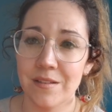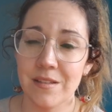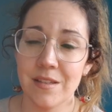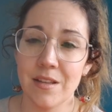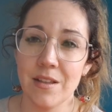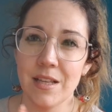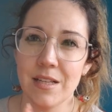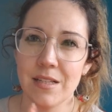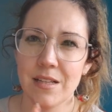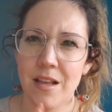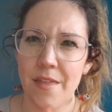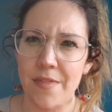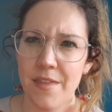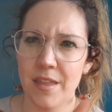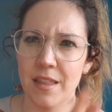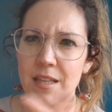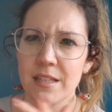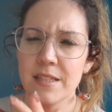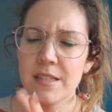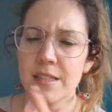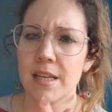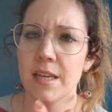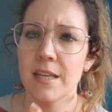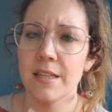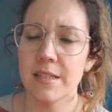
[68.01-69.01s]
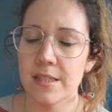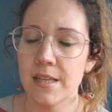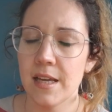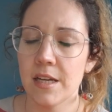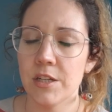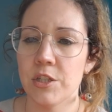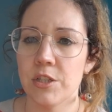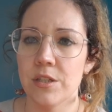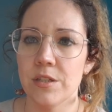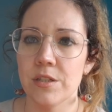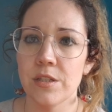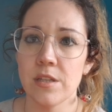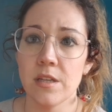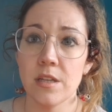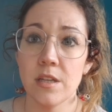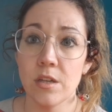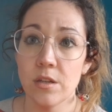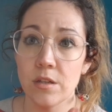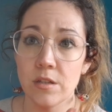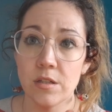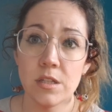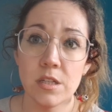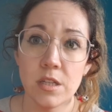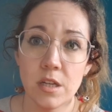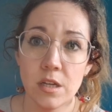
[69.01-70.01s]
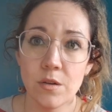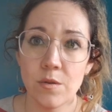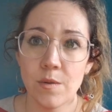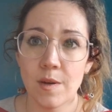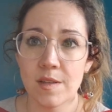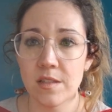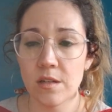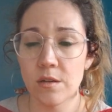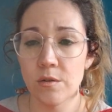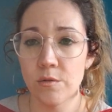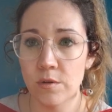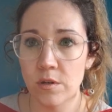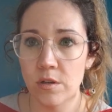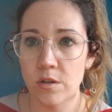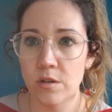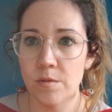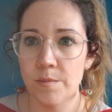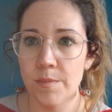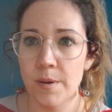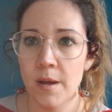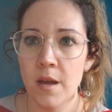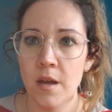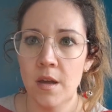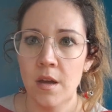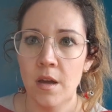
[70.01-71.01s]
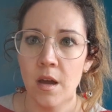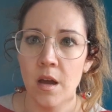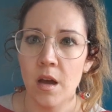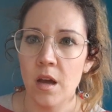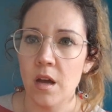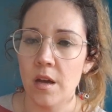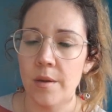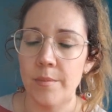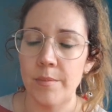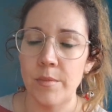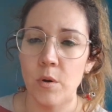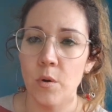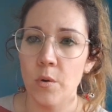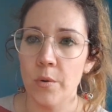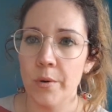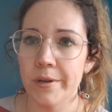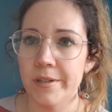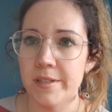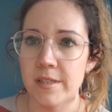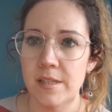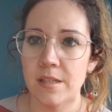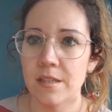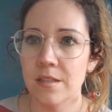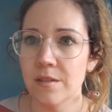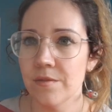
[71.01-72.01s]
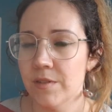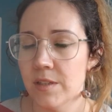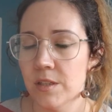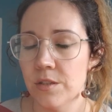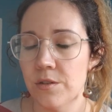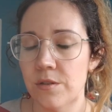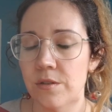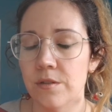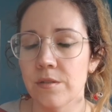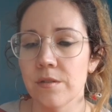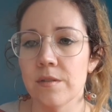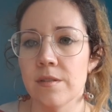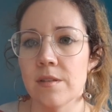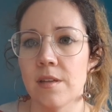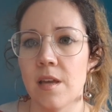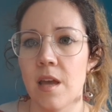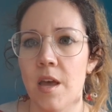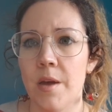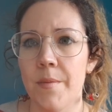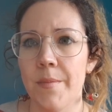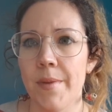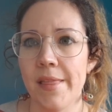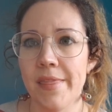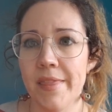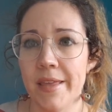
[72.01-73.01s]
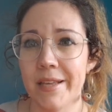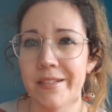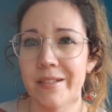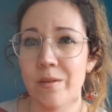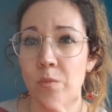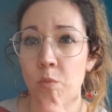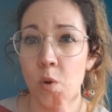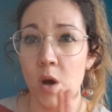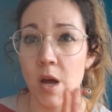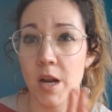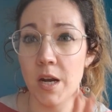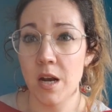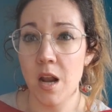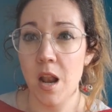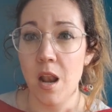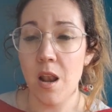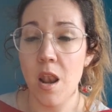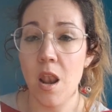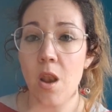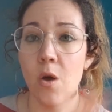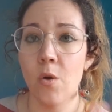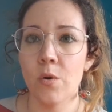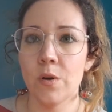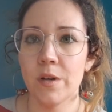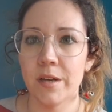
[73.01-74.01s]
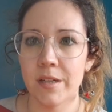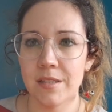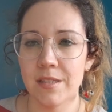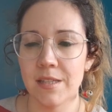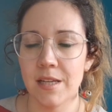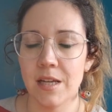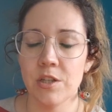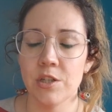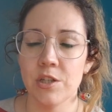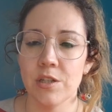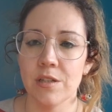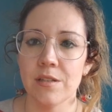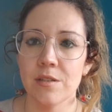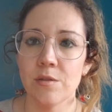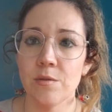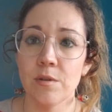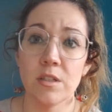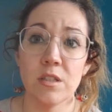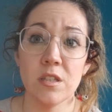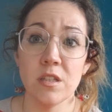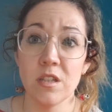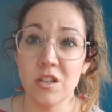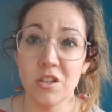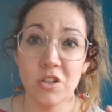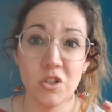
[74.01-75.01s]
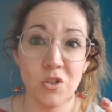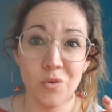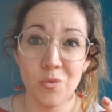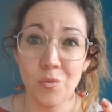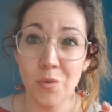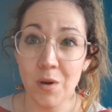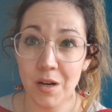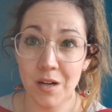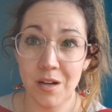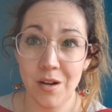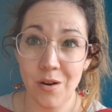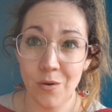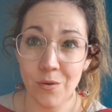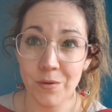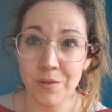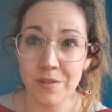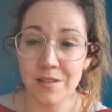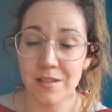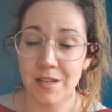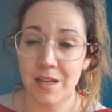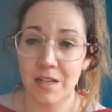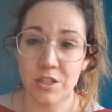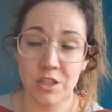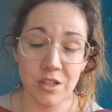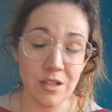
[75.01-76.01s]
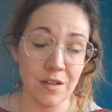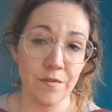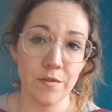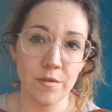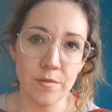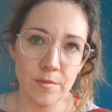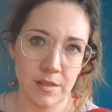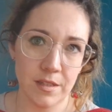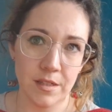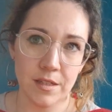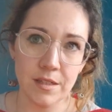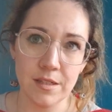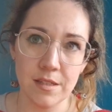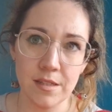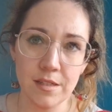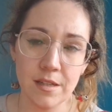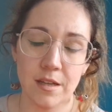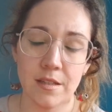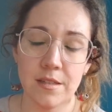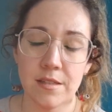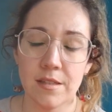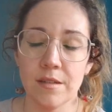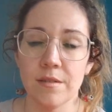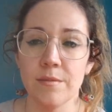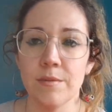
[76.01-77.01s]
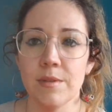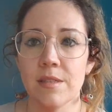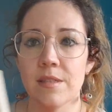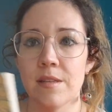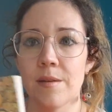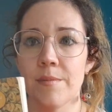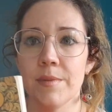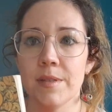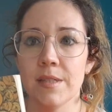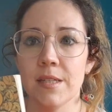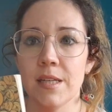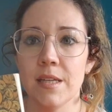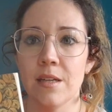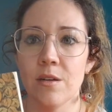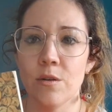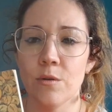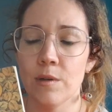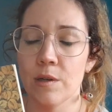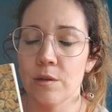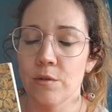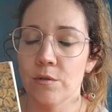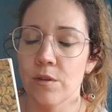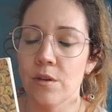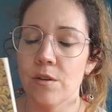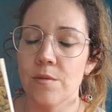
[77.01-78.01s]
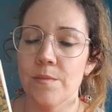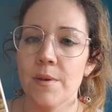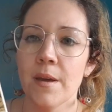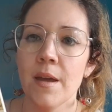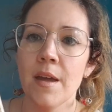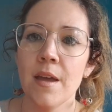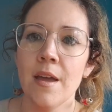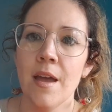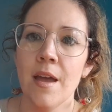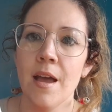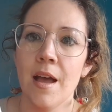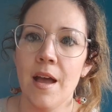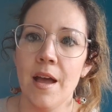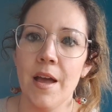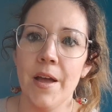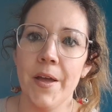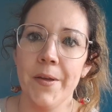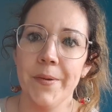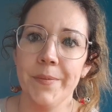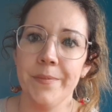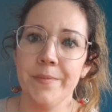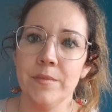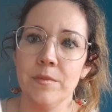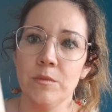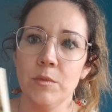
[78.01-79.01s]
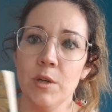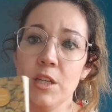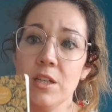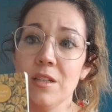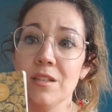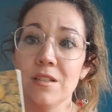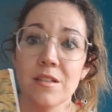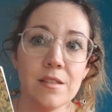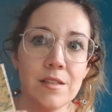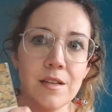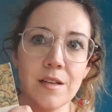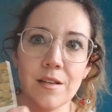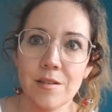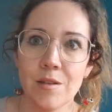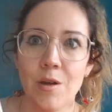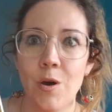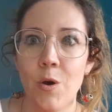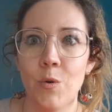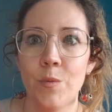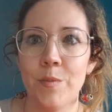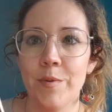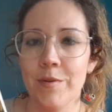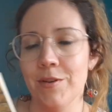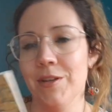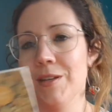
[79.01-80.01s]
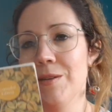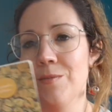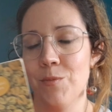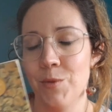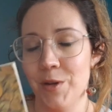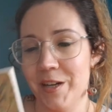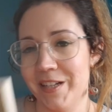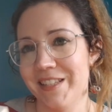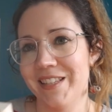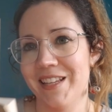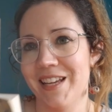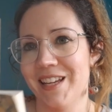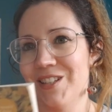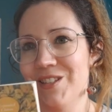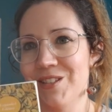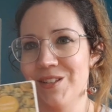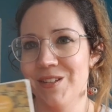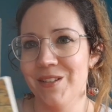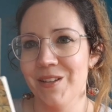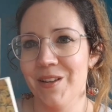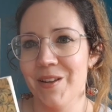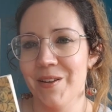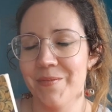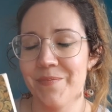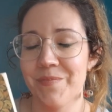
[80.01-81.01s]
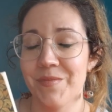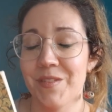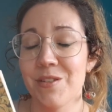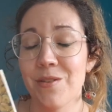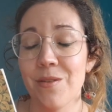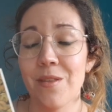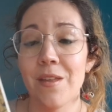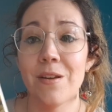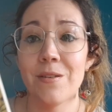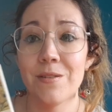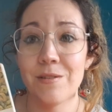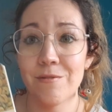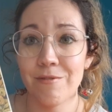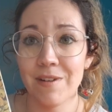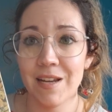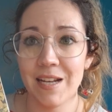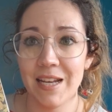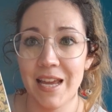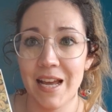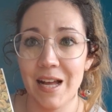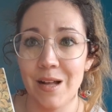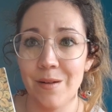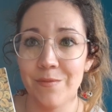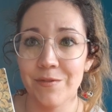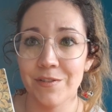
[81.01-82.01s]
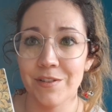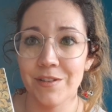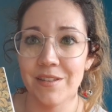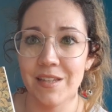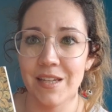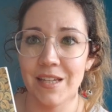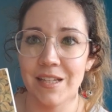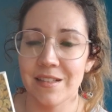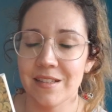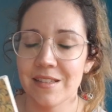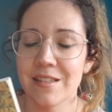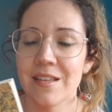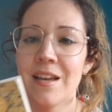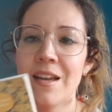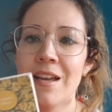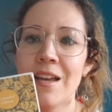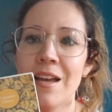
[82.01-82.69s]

So there's, I think there's six sessions that you can do as a group um, or as individuals. Um, and there's a one longer session as well. So you could do one long session if you want to discuss it with somebody or a group um, where you can discuss the whole book in one session. Um, so those are really helpful things.